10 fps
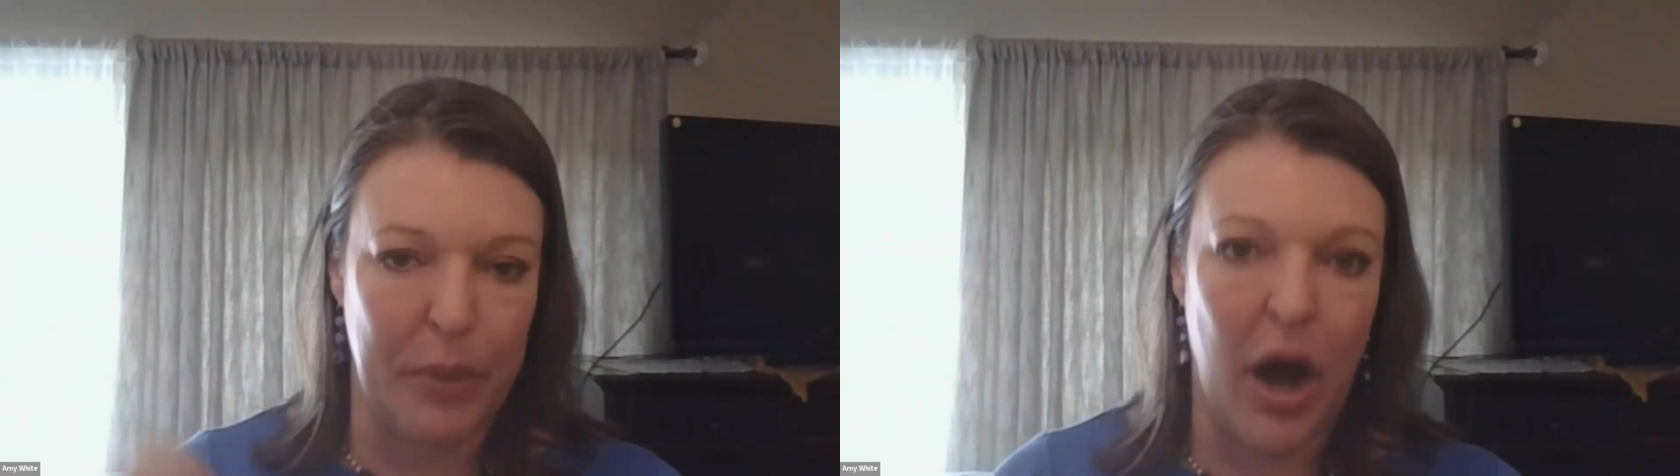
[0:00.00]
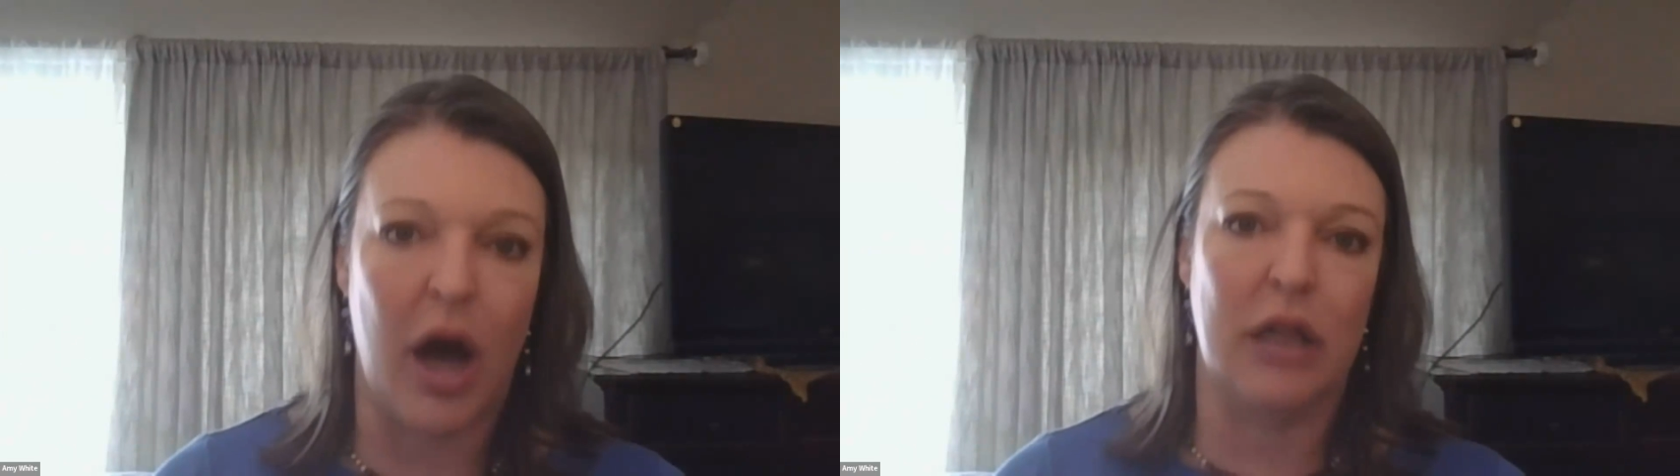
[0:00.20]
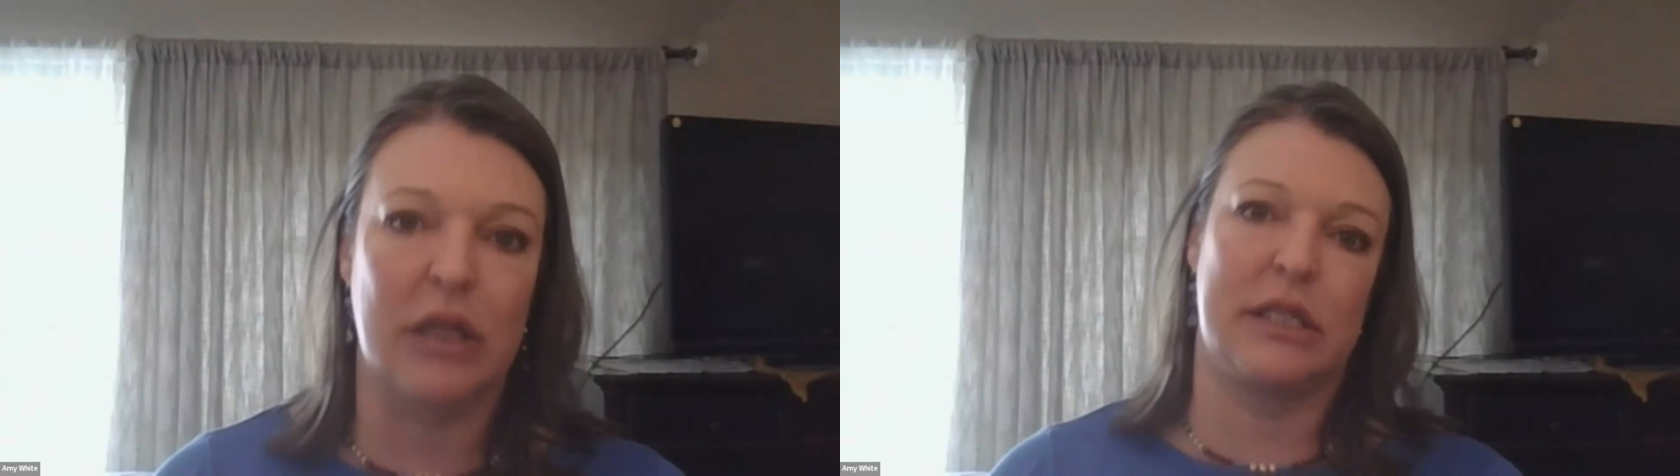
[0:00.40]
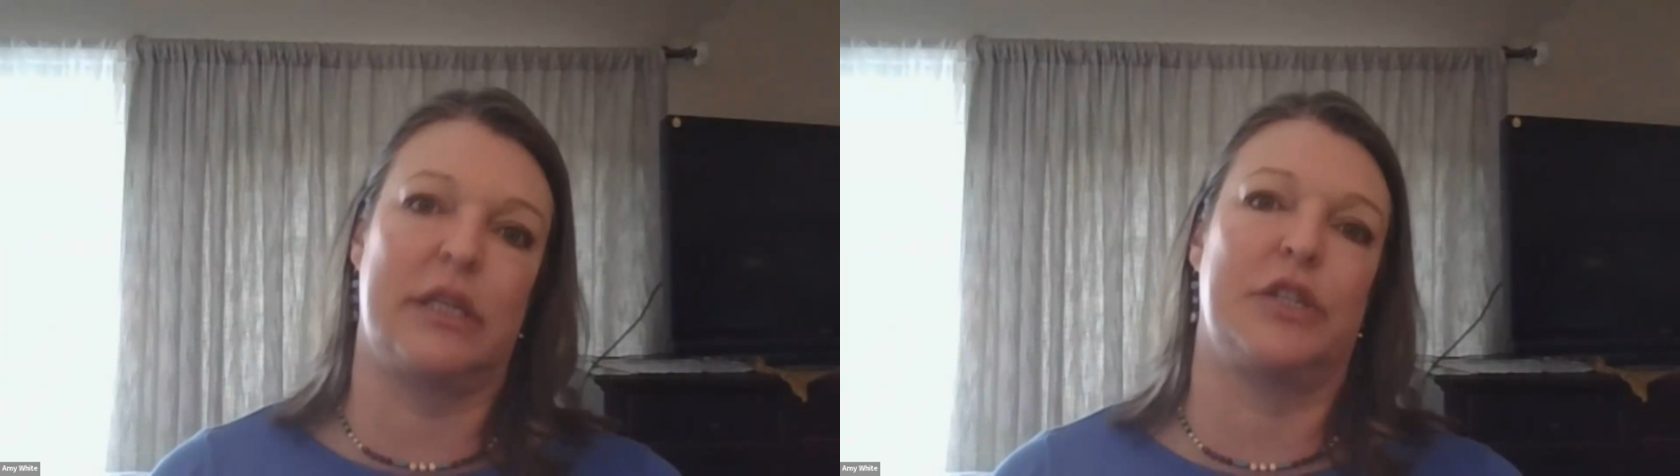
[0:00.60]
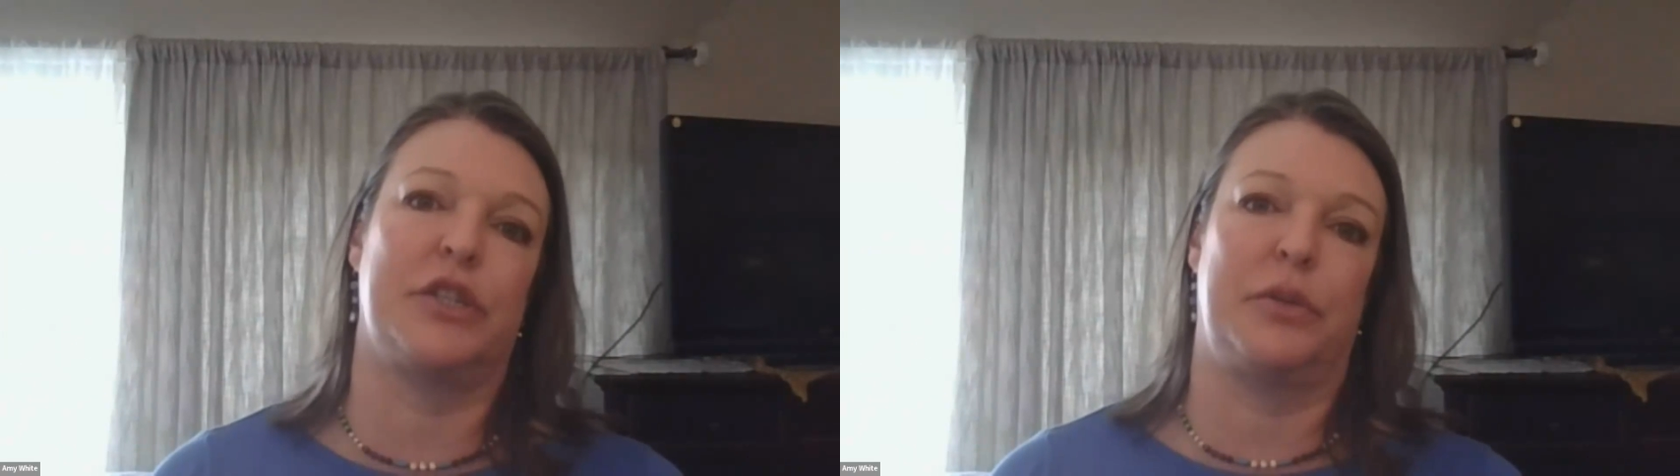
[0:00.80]

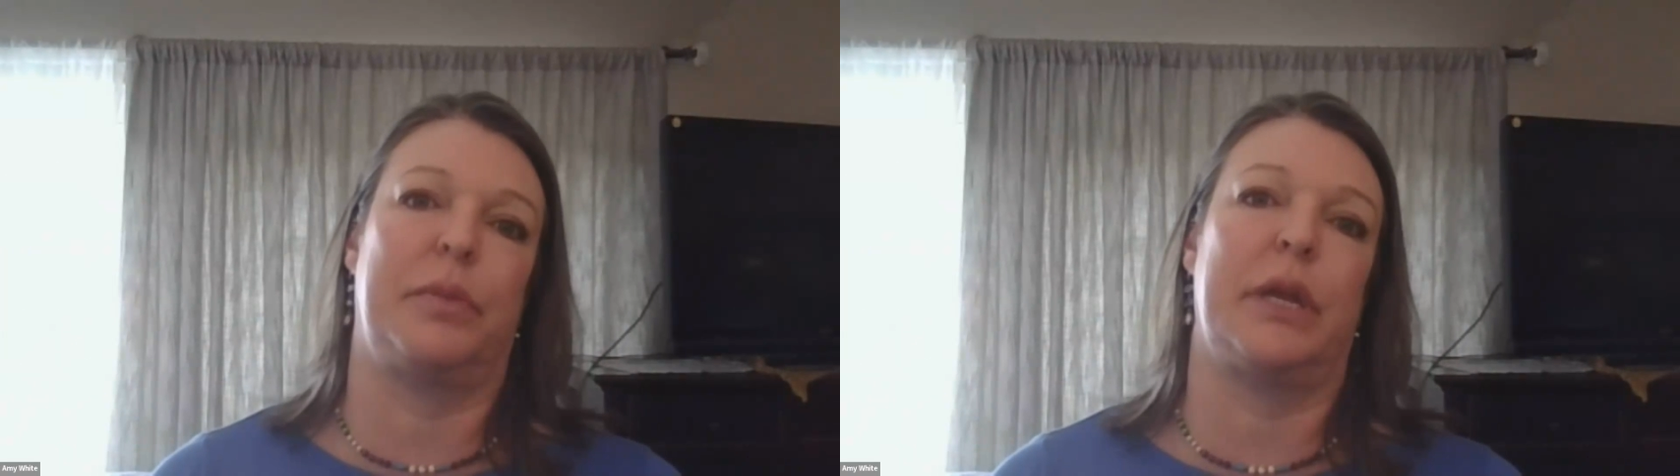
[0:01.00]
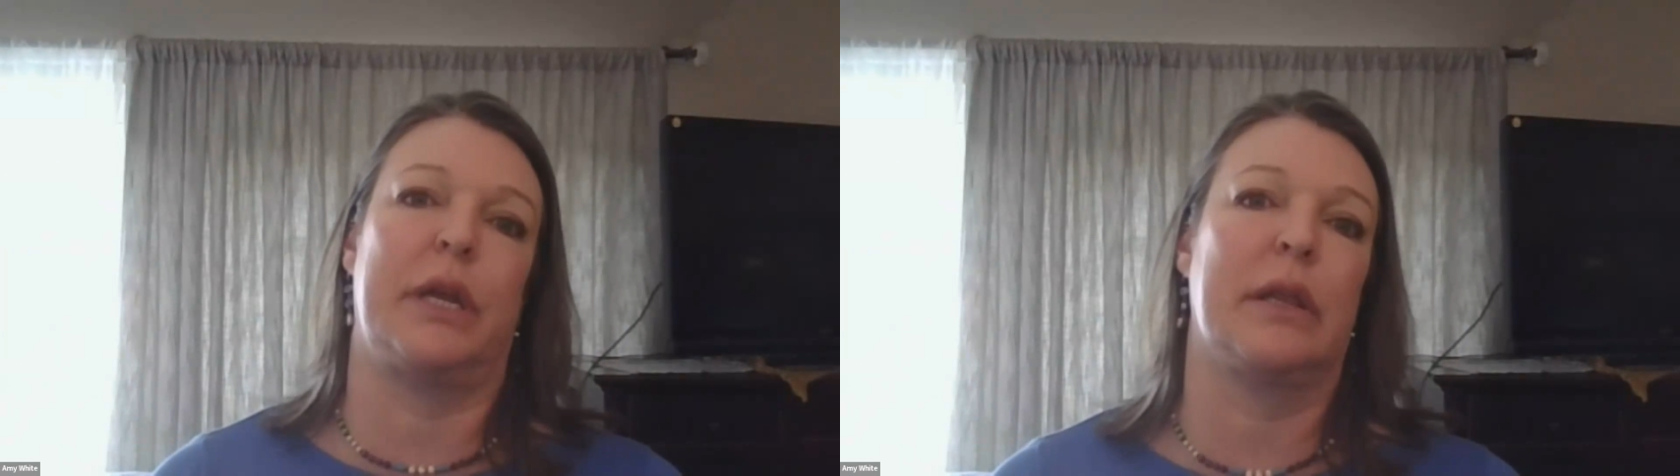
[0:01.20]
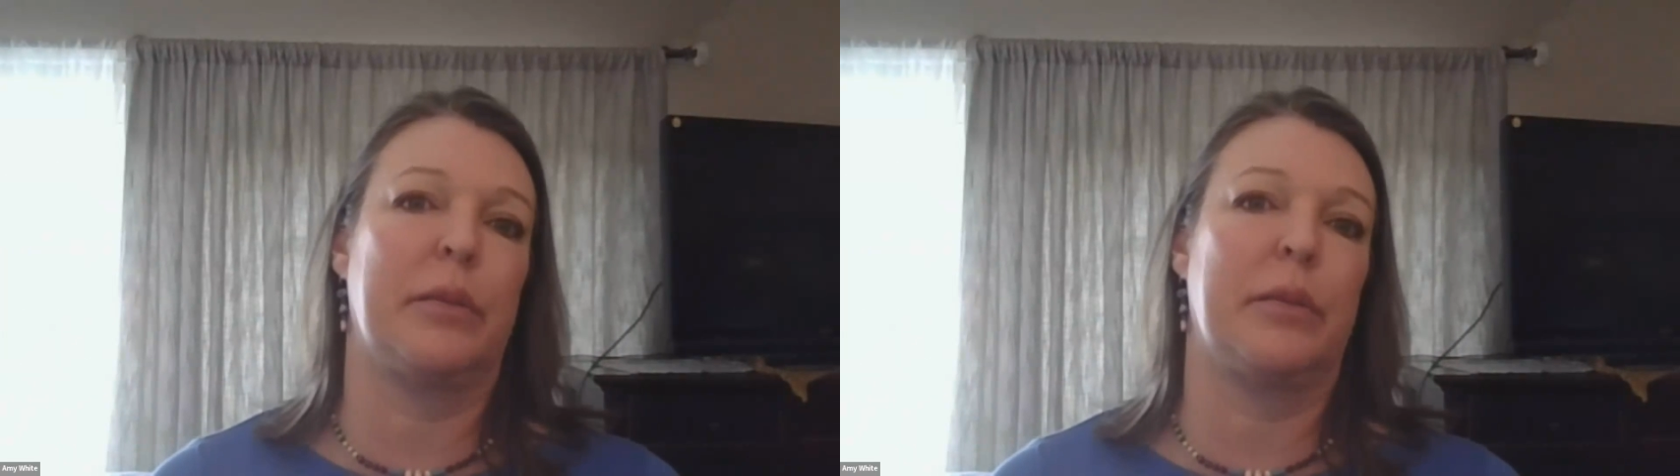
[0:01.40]
policy should be in